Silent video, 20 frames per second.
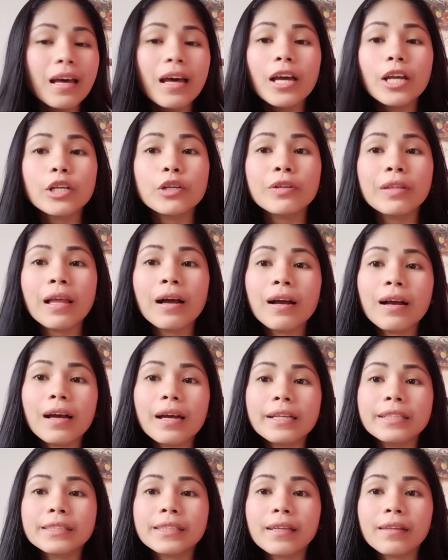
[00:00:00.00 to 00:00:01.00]
Yun lang,
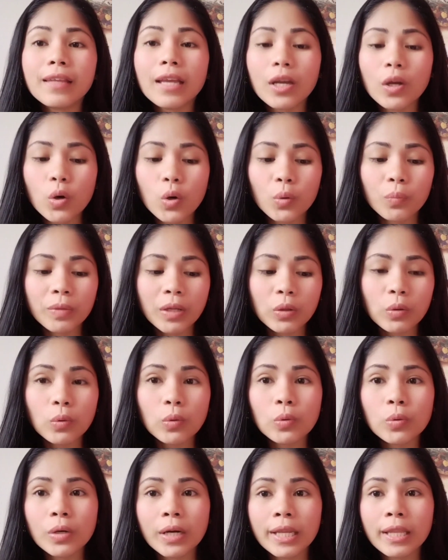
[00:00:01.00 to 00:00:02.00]
guys, and I hope
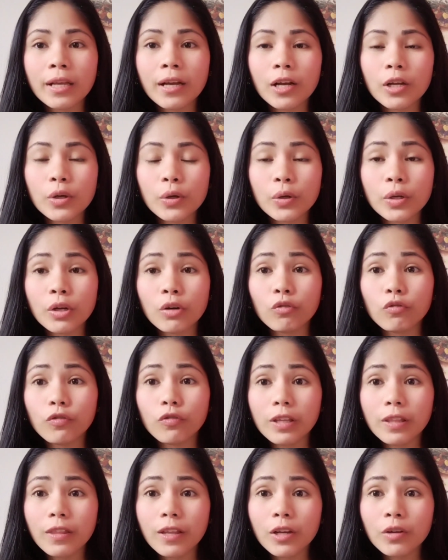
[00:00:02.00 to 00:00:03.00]
natulungan kayo ng
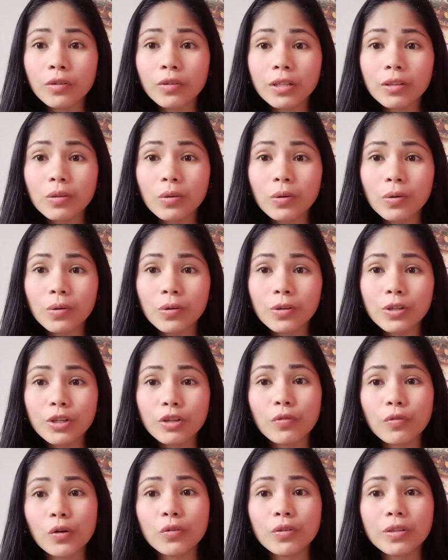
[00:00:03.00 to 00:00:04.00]
video na to. You
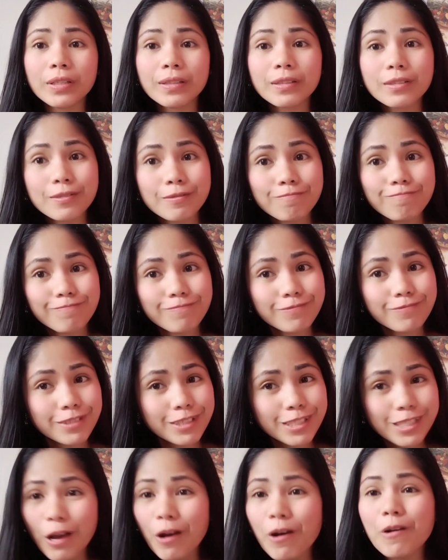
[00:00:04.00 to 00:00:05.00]
found it
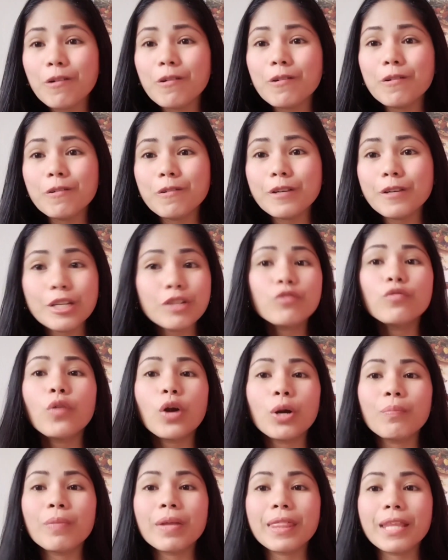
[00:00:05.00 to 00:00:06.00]
so
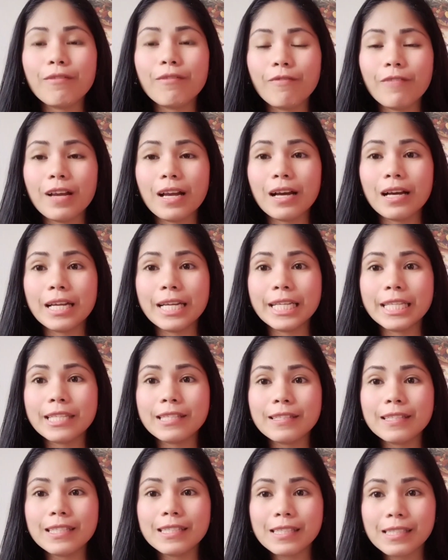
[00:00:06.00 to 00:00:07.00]
informative, guys.
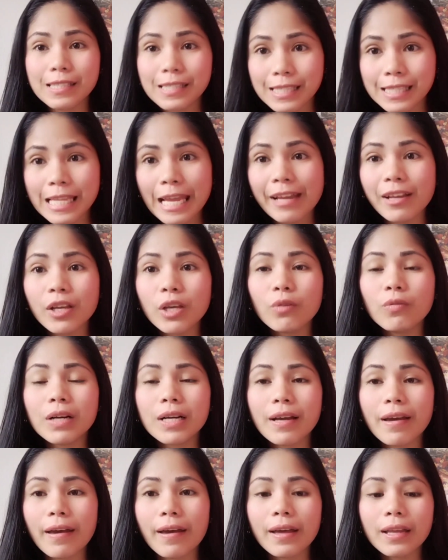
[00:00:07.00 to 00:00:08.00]
Thank you
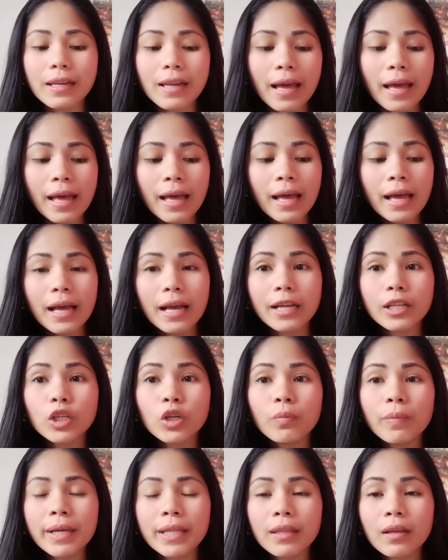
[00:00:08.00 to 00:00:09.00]
again. And
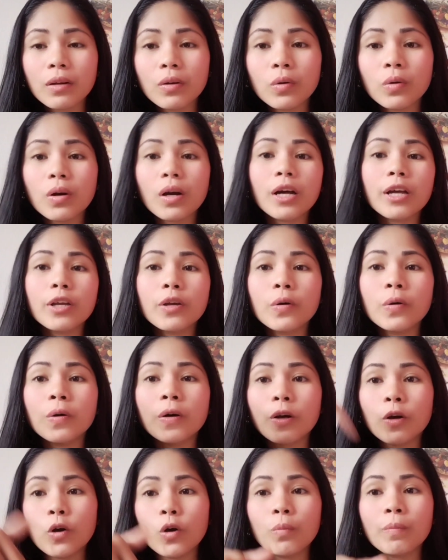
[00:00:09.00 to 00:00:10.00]
kung may tanong
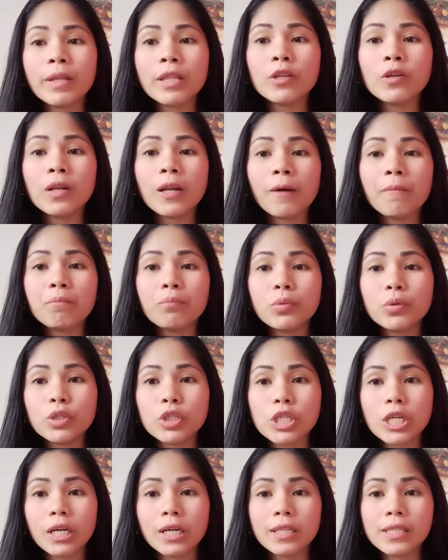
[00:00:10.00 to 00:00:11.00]
kayo, comment nyo lang po
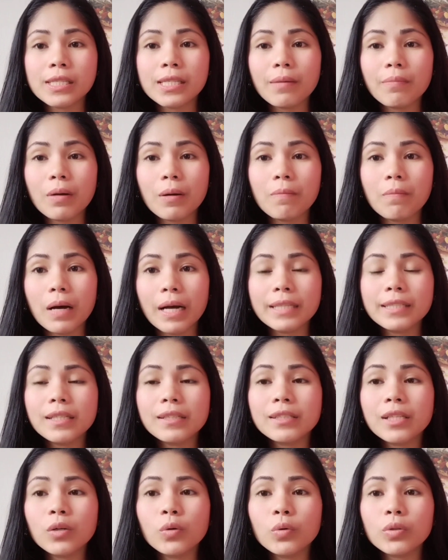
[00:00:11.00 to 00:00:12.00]
dyan sa baba.
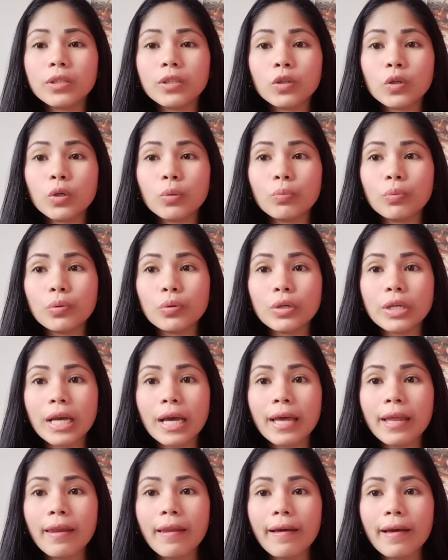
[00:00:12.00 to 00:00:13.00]
Sasagutin ko po
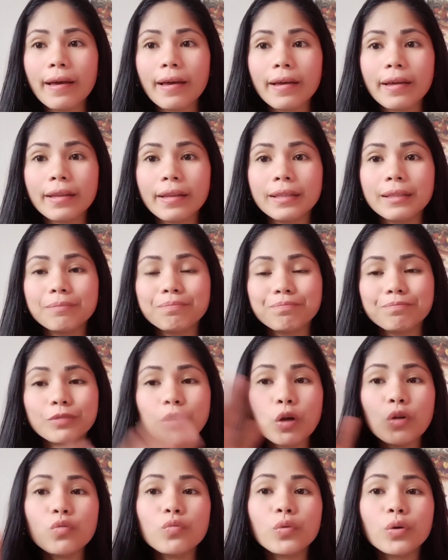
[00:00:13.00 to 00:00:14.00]
yan. And
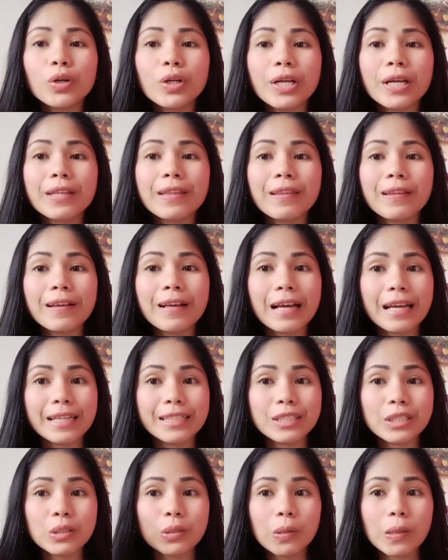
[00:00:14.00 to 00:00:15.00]
don't forget,
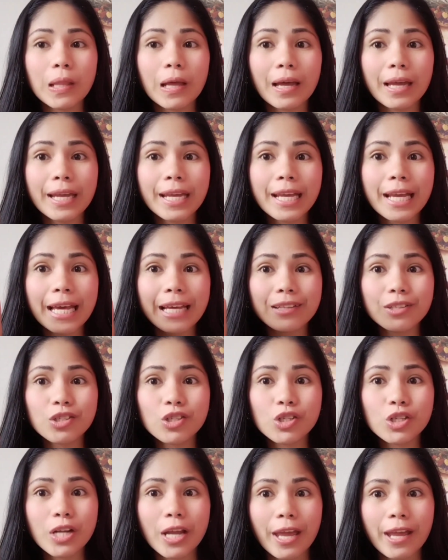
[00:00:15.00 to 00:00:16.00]
guys, to like and
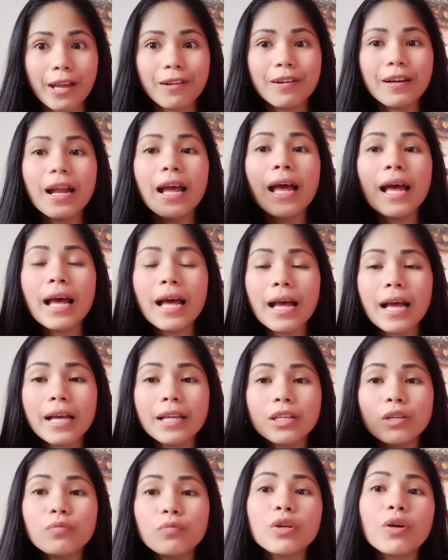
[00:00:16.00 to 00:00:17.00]
share. And
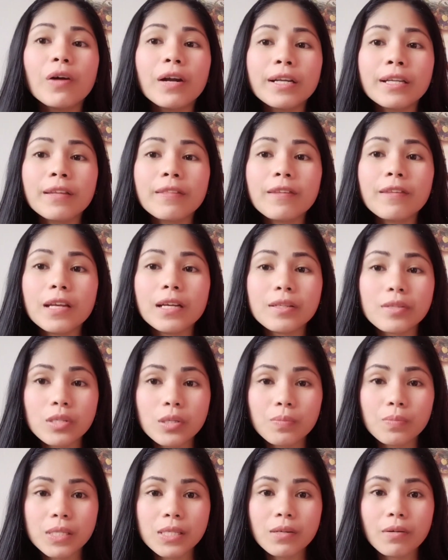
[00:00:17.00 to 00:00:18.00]
if you are not yet
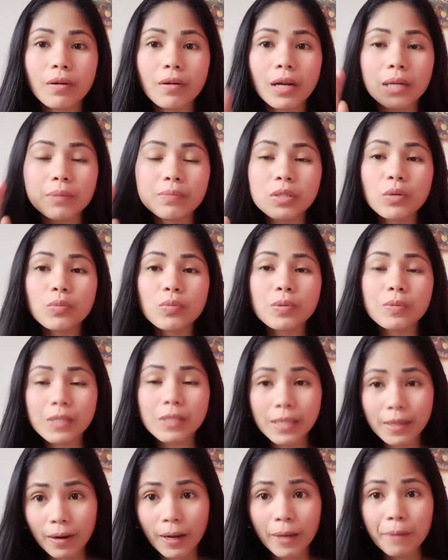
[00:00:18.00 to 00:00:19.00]
subscribed,
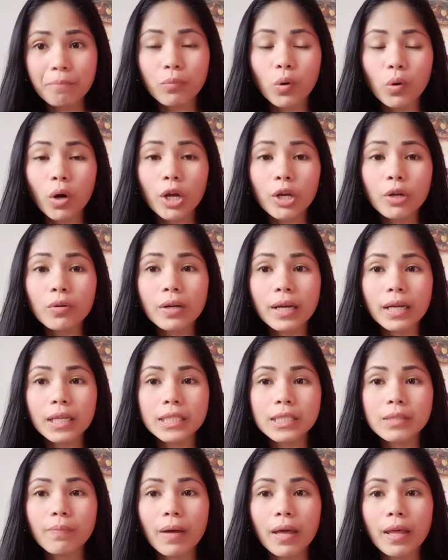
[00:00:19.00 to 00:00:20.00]
subscribe po kayo,
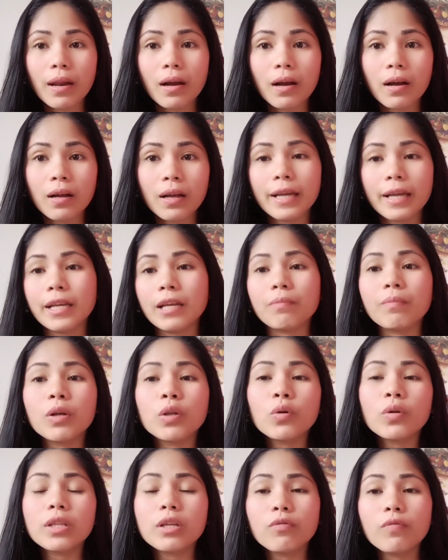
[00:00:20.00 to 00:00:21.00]
guys, para ayan,
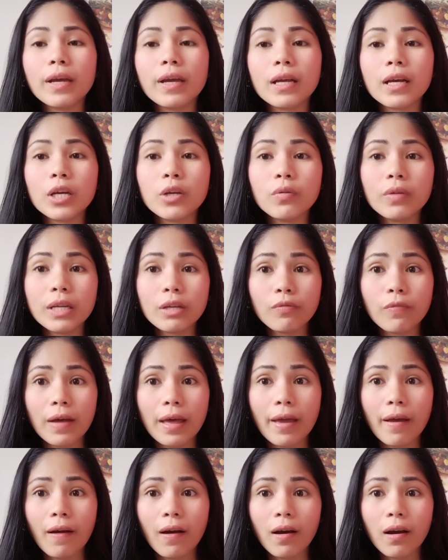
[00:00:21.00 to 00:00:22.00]
ma-notify kayo if
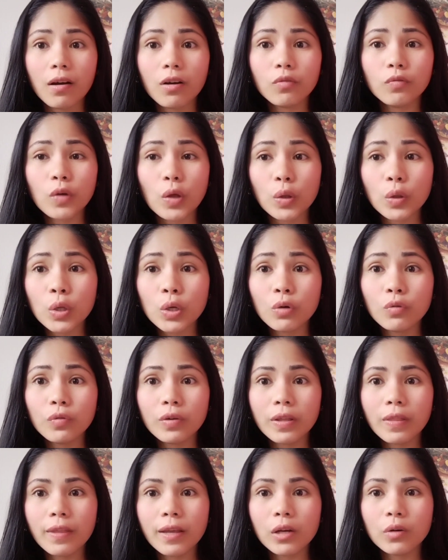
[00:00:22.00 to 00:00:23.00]
I have new
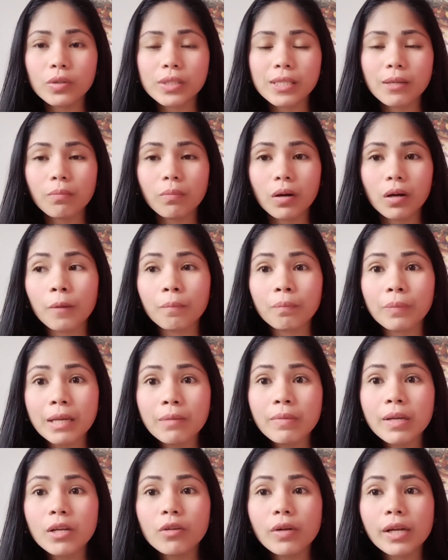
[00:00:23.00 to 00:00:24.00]
videos about
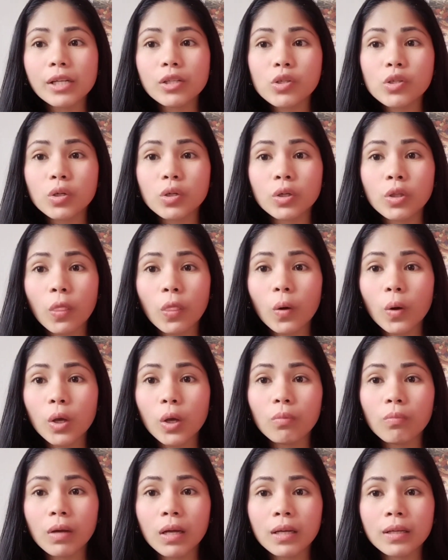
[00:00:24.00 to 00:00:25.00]
immigration
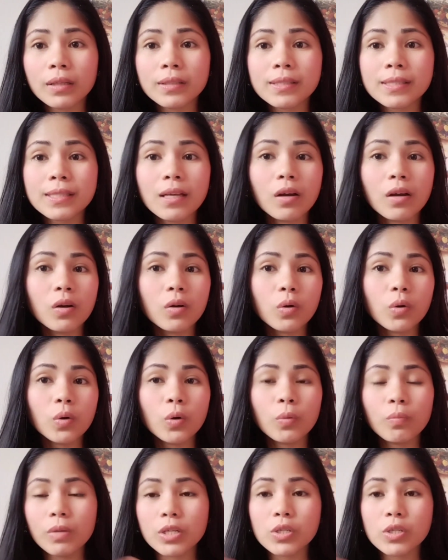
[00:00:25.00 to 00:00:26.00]
documents,
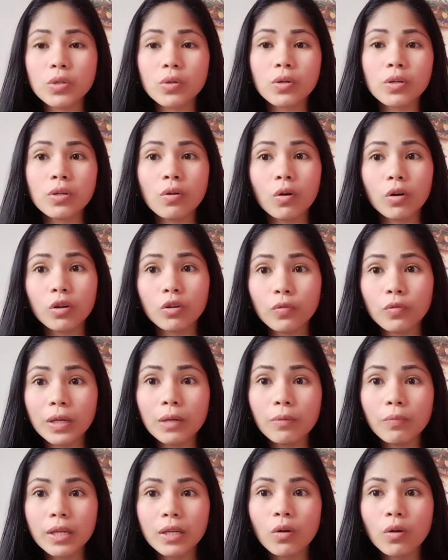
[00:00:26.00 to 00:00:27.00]
Commission on
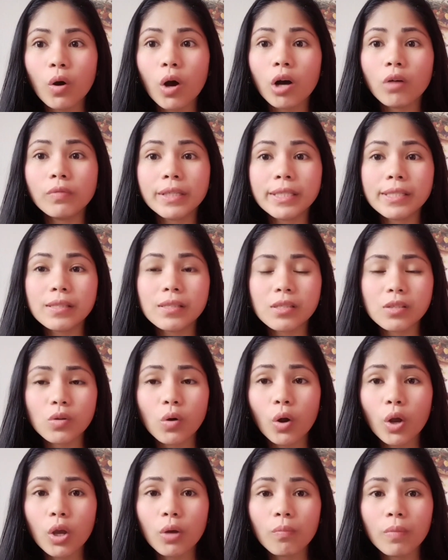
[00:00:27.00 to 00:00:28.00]
Filipino Overseas
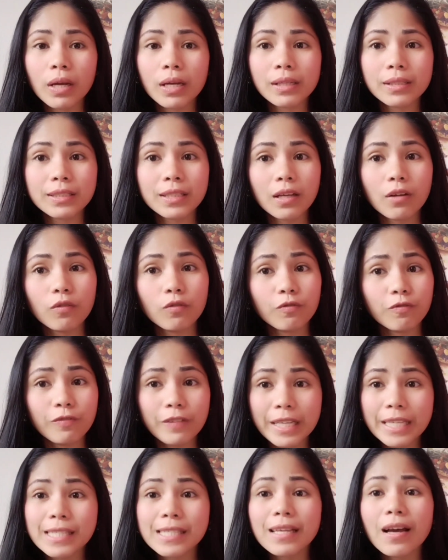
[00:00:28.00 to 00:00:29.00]
Documents,
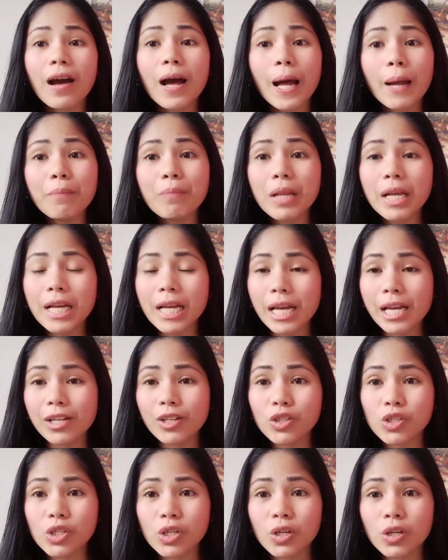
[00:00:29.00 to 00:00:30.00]
Visa
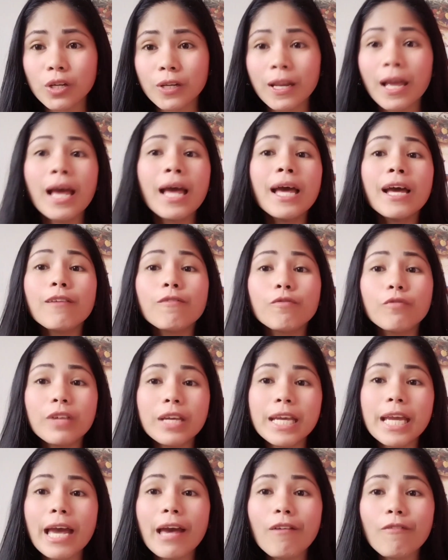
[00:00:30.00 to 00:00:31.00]
Application,
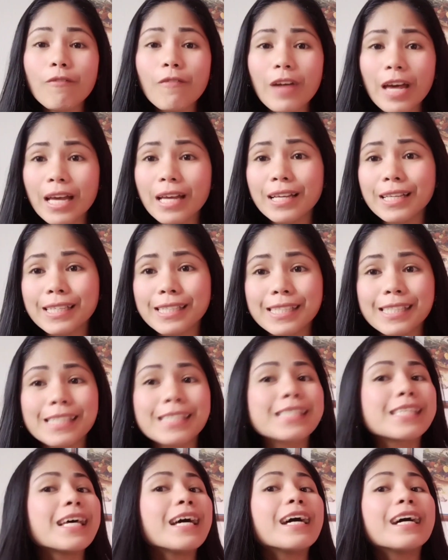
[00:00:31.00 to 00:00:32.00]

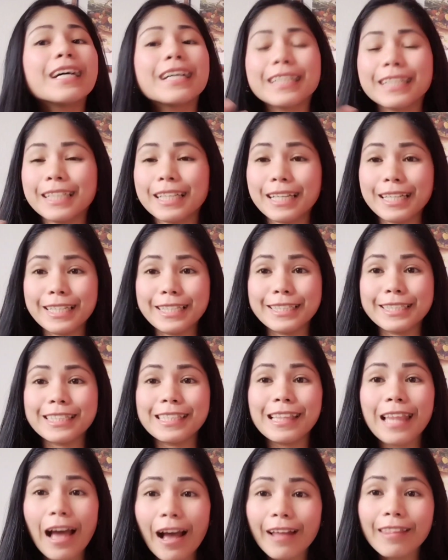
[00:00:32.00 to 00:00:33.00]
VFS. Guys,
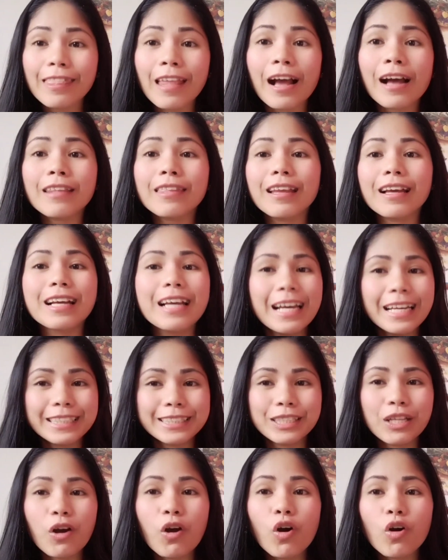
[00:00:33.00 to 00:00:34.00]
lahat na ata, guys,
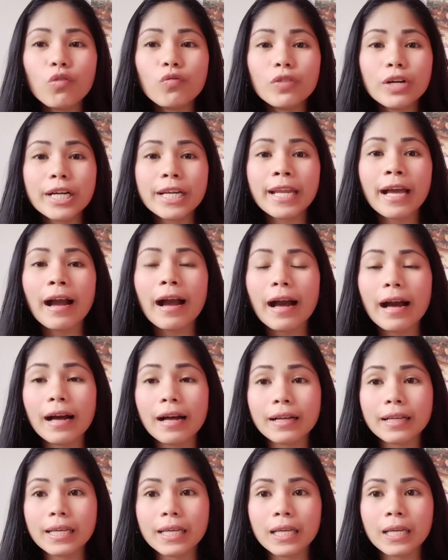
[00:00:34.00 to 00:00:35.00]
na-cover ng
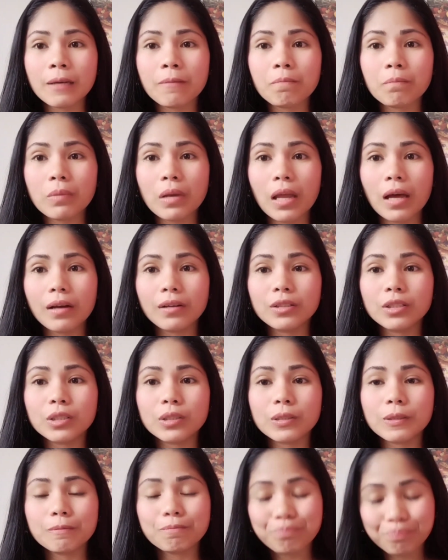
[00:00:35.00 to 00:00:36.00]
aking
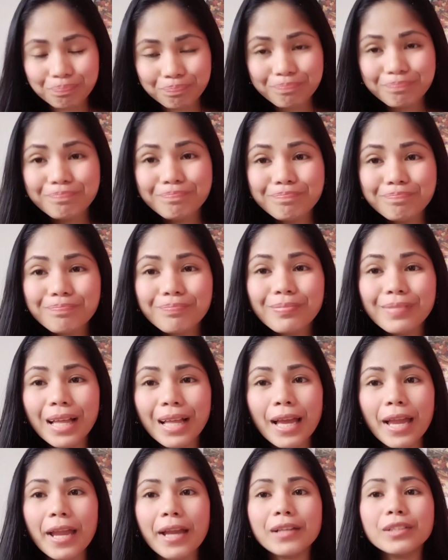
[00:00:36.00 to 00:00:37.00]
vlogs.
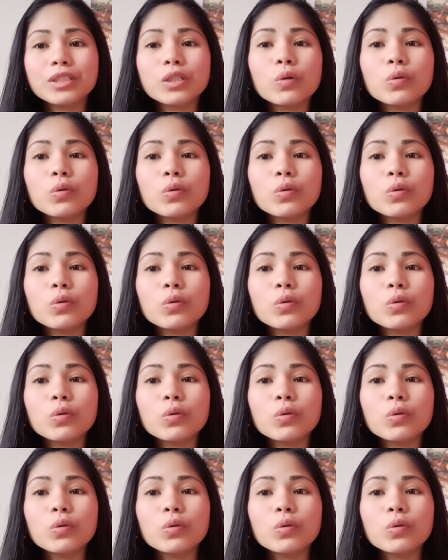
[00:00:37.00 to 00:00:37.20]
And so,